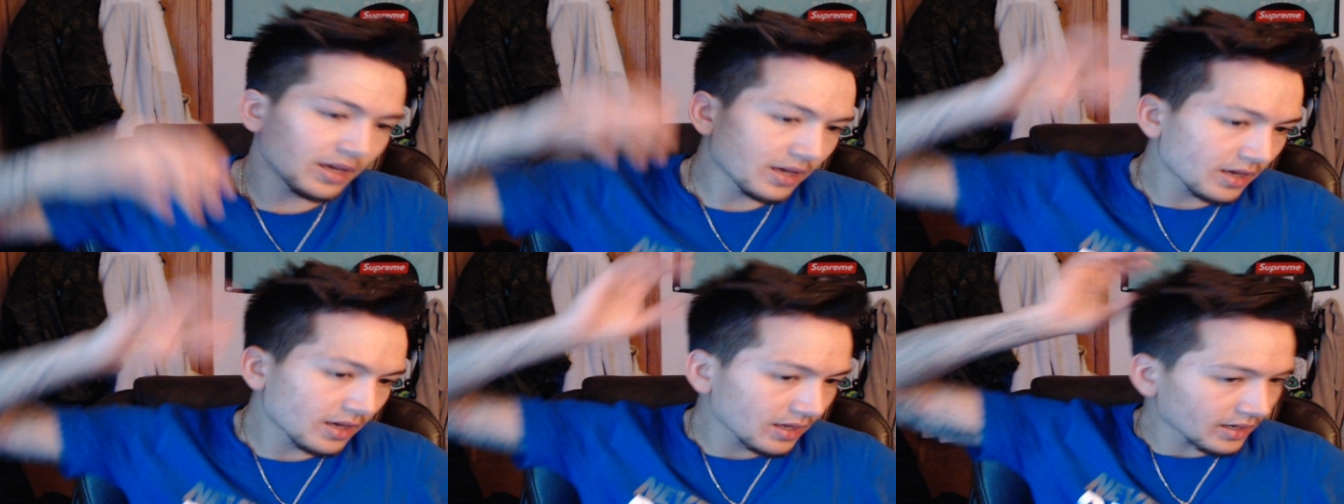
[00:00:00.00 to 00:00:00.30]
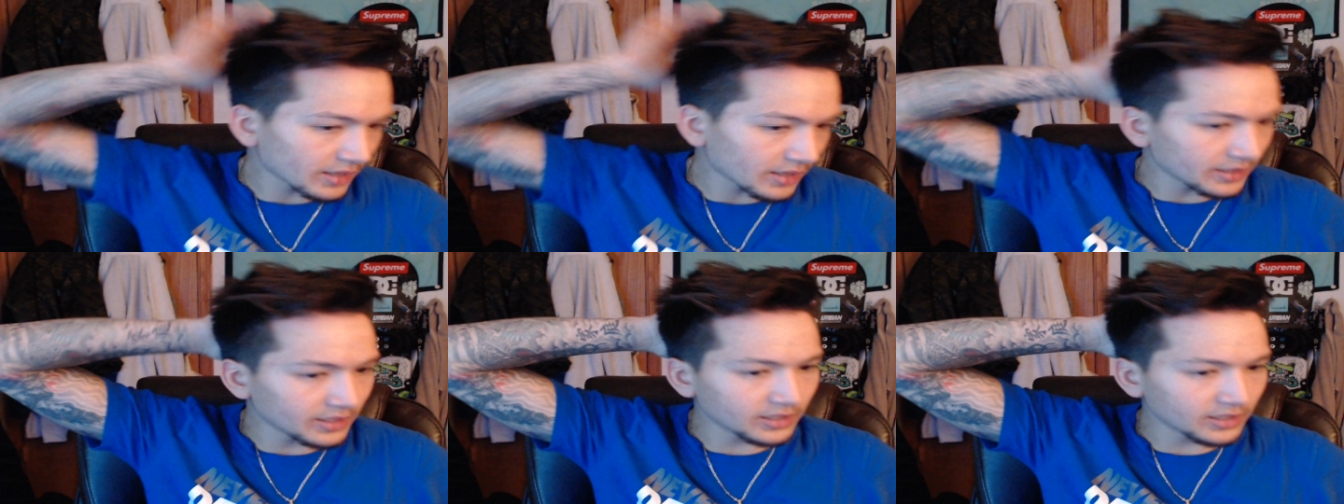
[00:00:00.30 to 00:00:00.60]

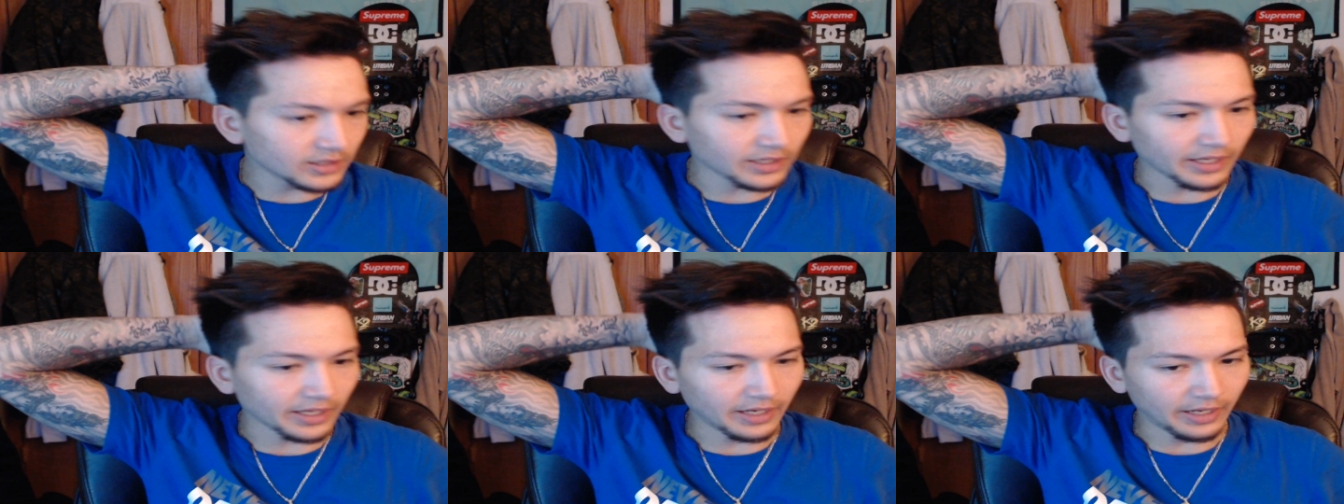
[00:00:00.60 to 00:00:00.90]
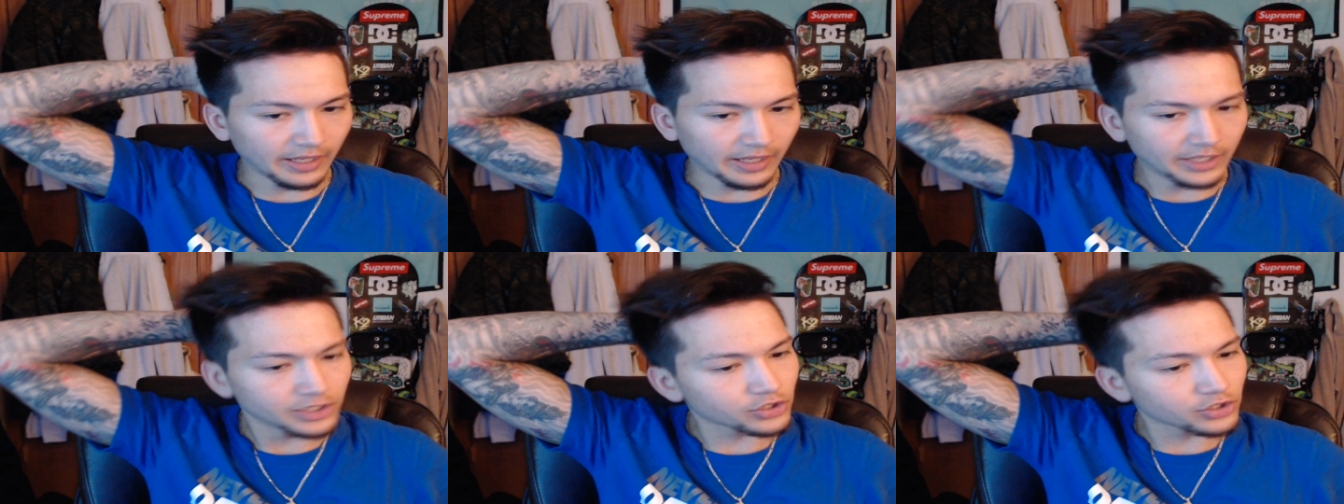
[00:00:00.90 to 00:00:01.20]
and I did just like
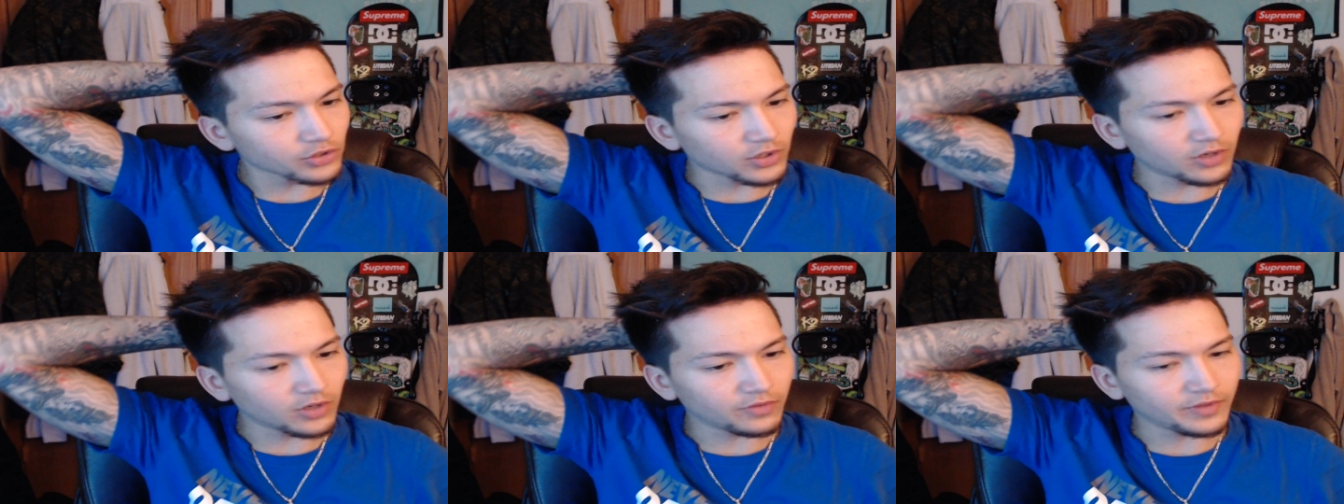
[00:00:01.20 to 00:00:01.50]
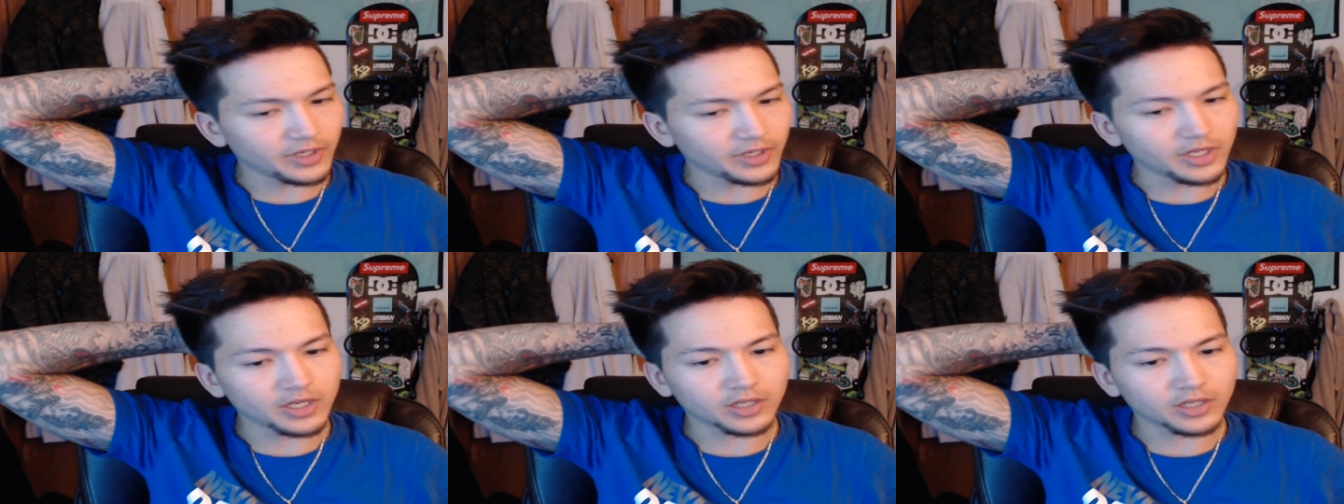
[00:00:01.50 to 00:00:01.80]
an intro
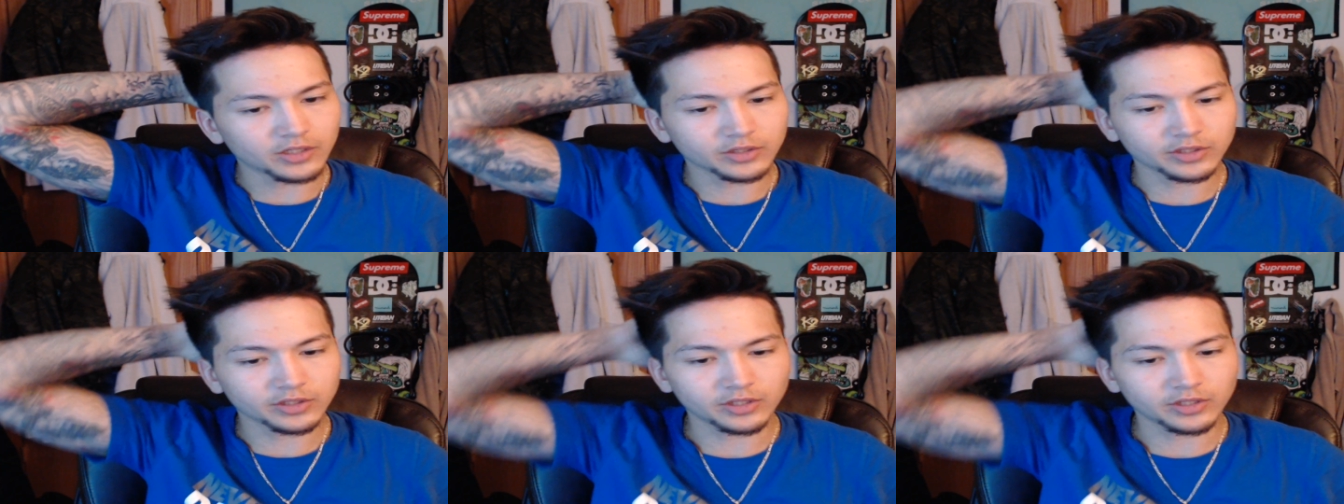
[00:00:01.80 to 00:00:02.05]
video.